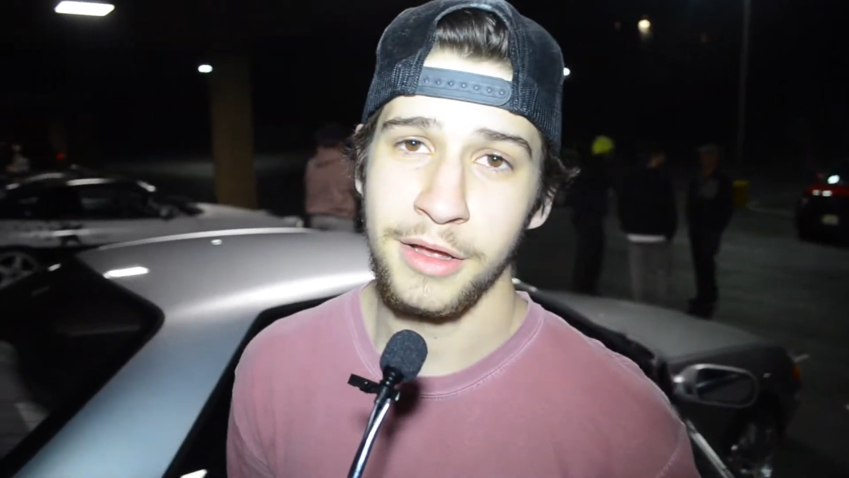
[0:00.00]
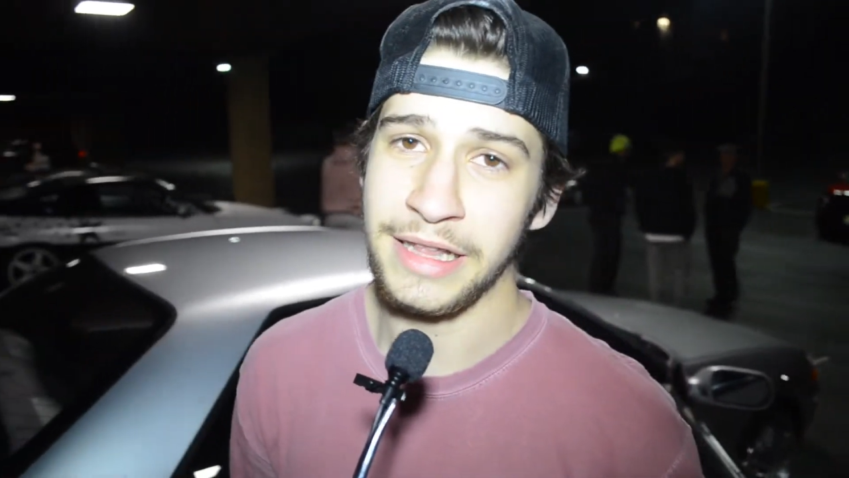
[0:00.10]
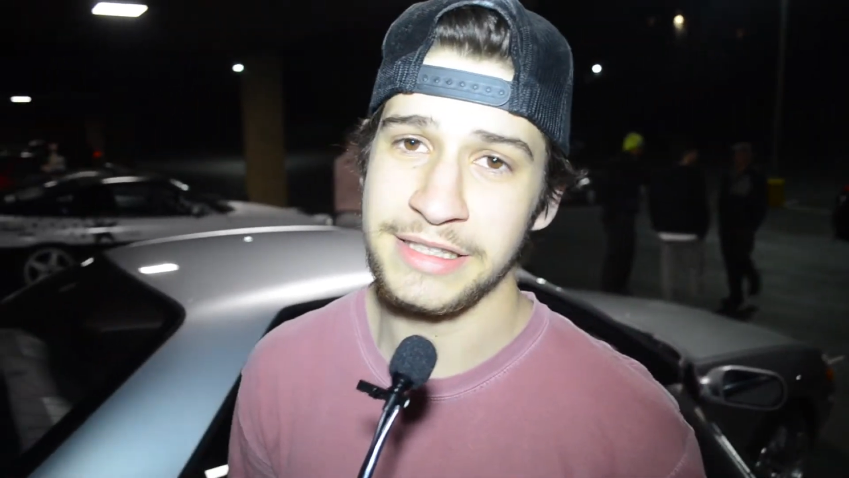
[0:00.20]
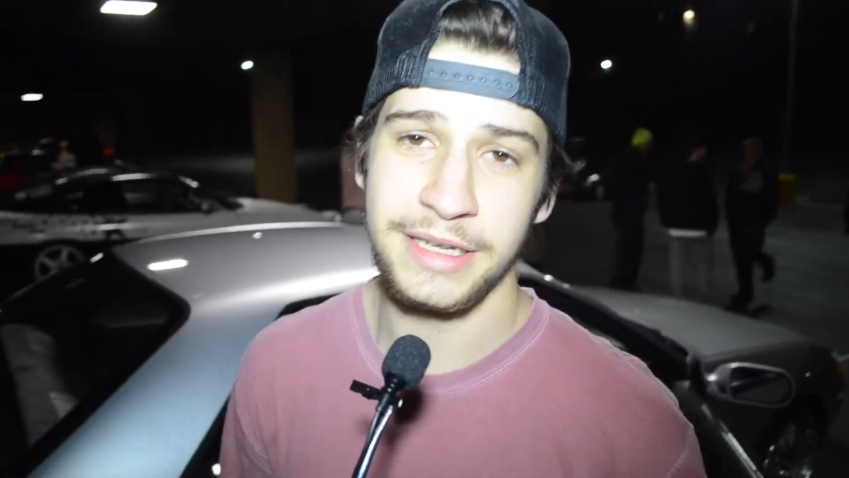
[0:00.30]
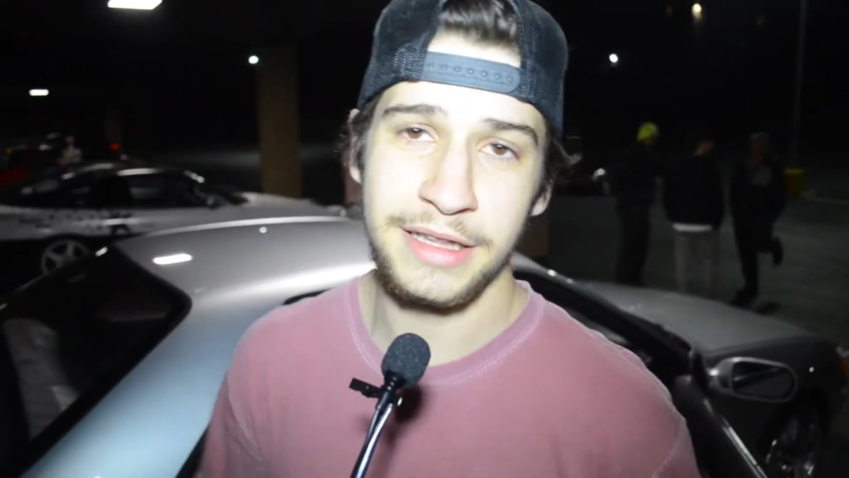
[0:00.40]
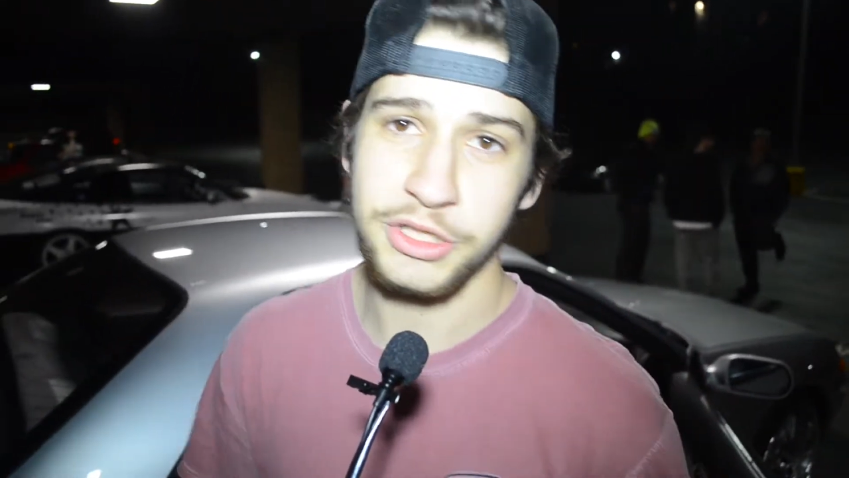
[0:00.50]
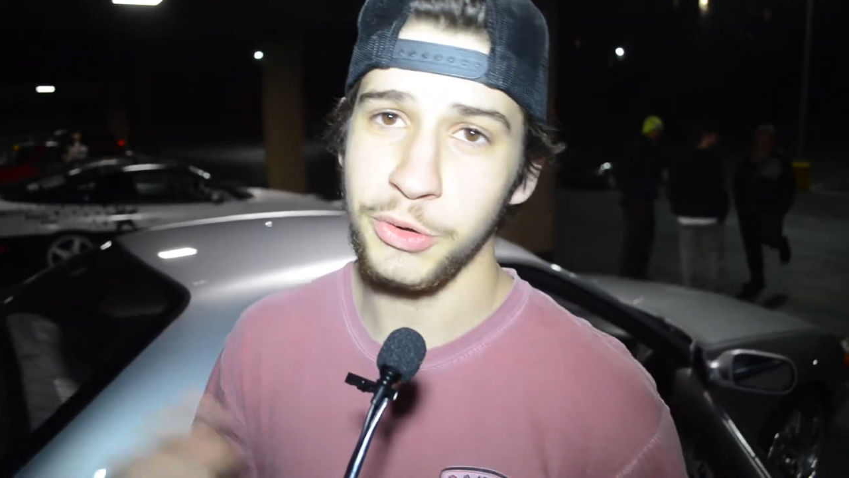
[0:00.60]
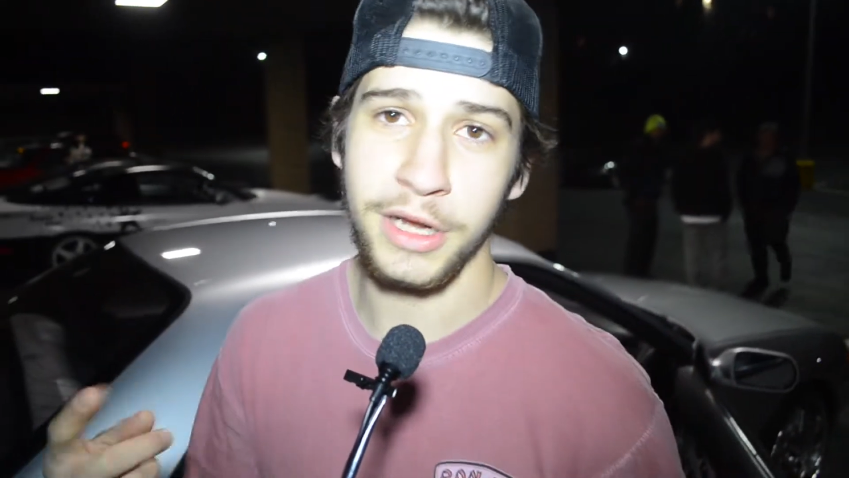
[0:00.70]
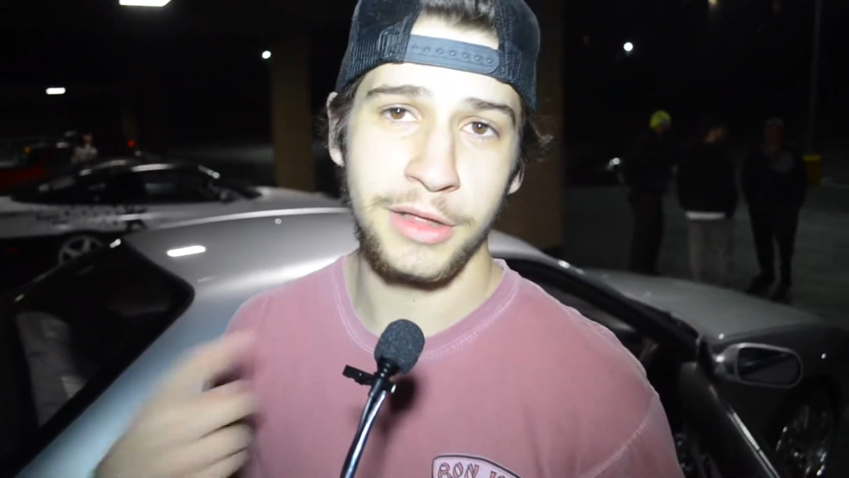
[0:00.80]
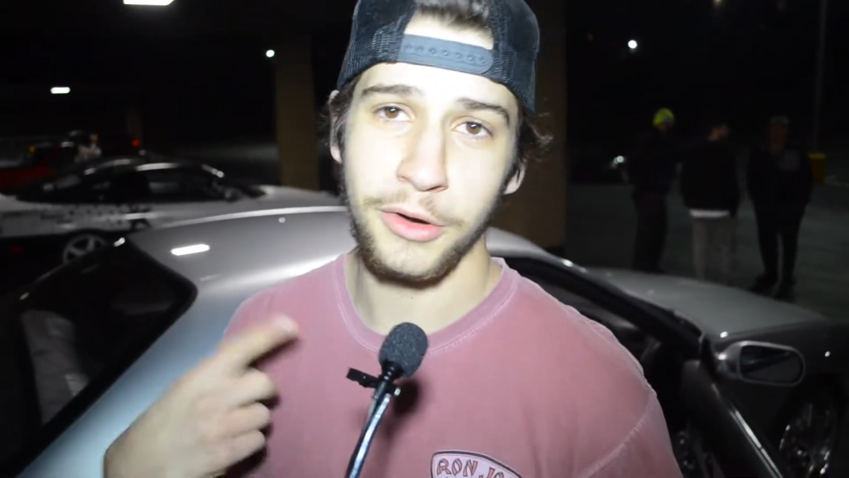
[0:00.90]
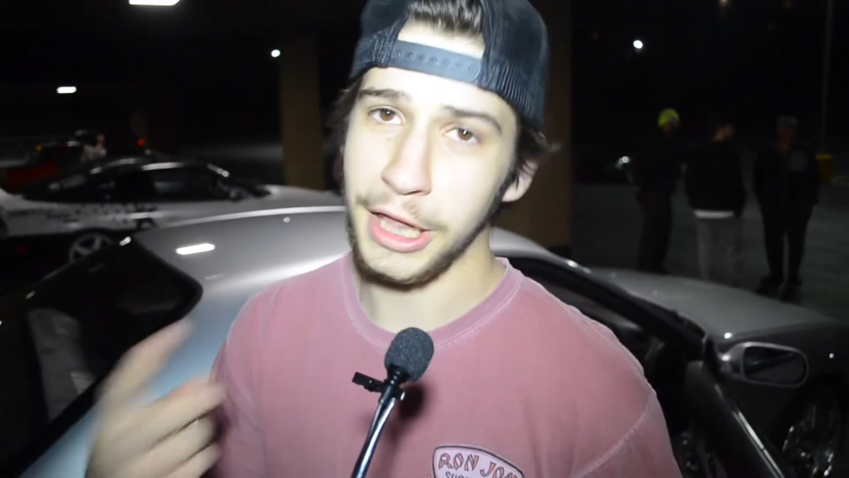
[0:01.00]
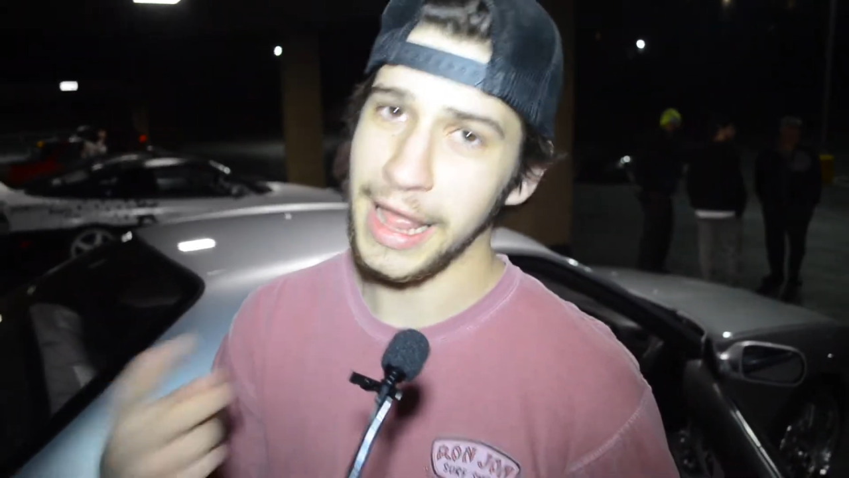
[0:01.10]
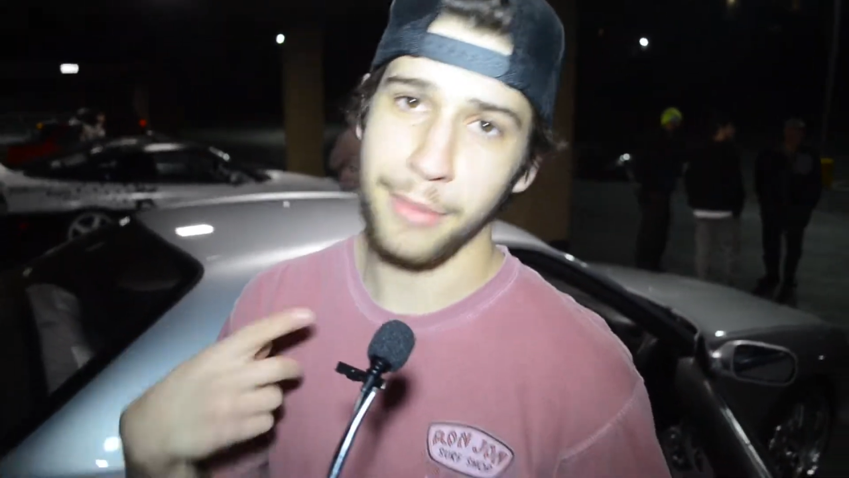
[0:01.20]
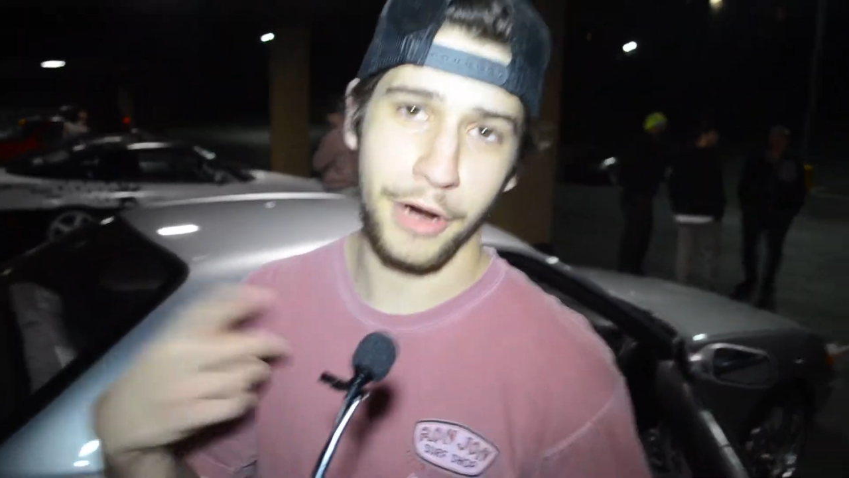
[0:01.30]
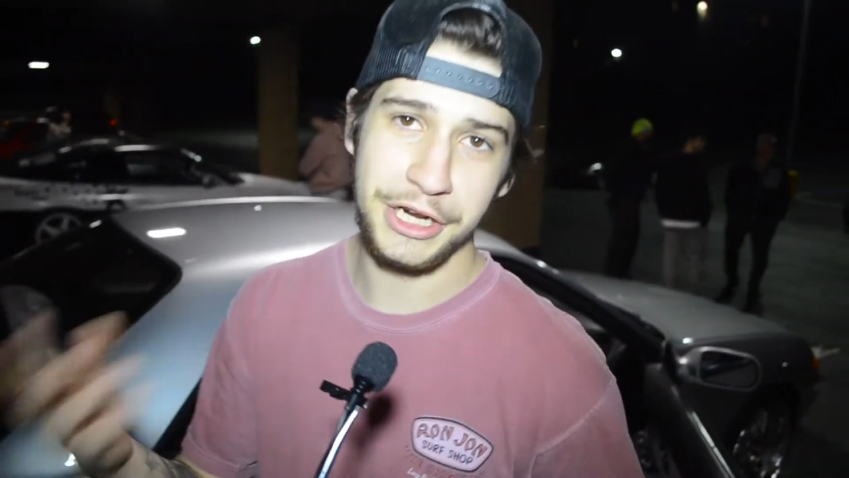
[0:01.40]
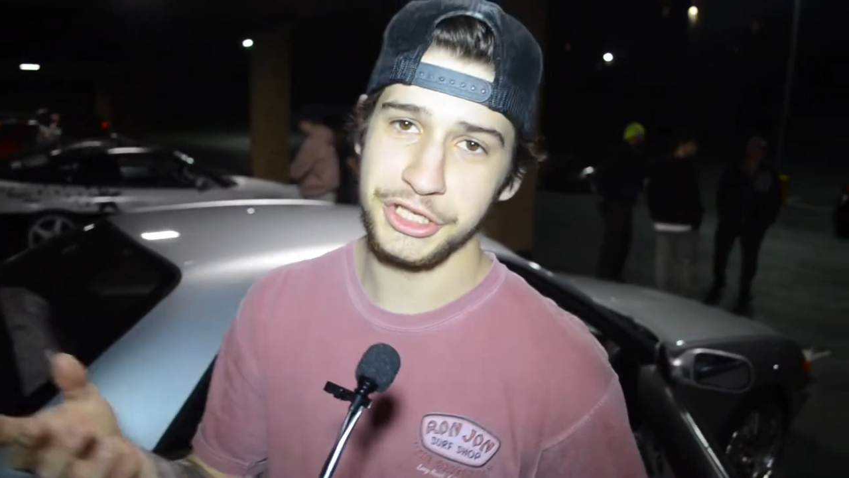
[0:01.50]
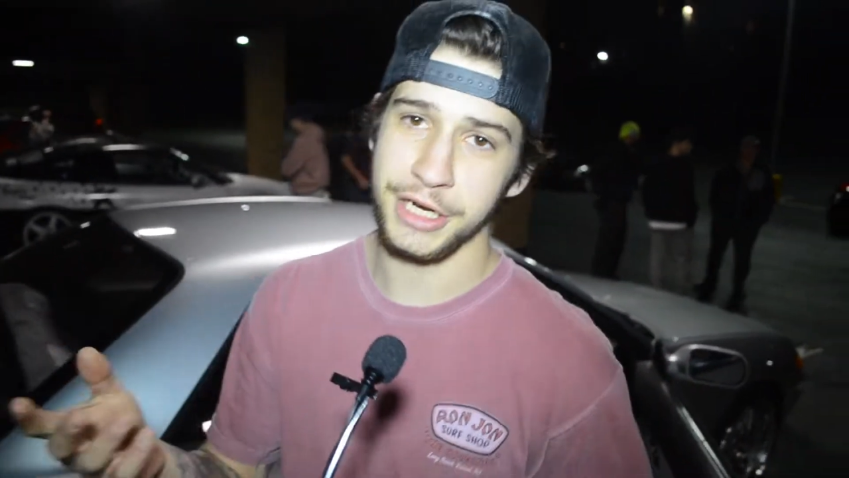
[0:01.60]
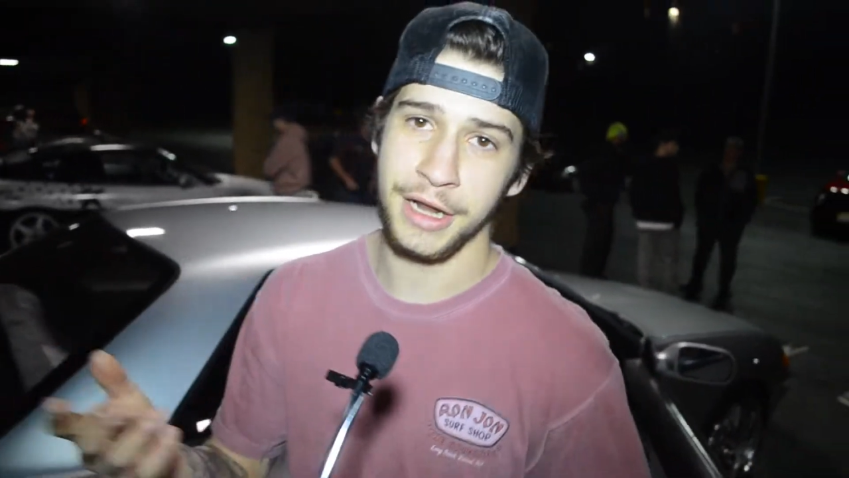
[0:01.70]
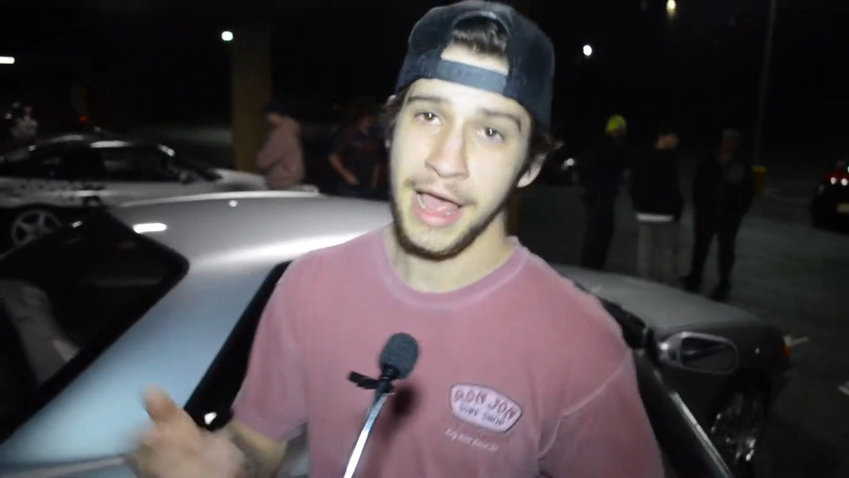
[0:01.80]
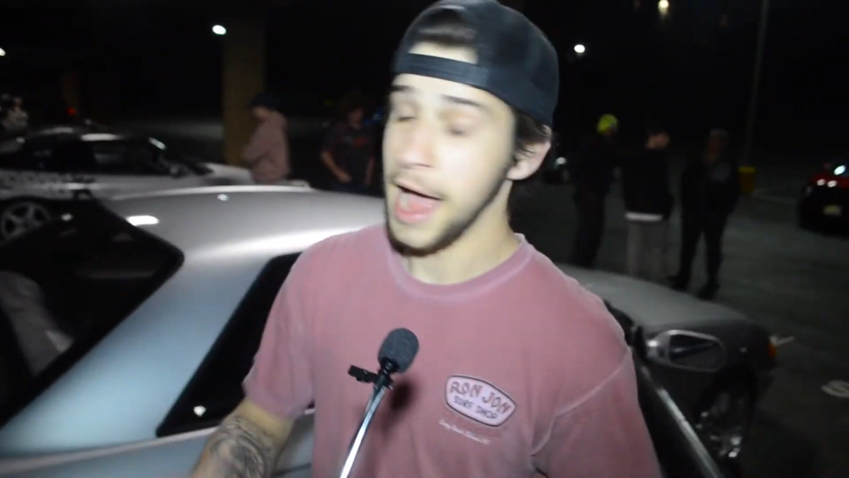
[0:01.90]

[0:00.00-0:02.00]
Let's do a little collaboration.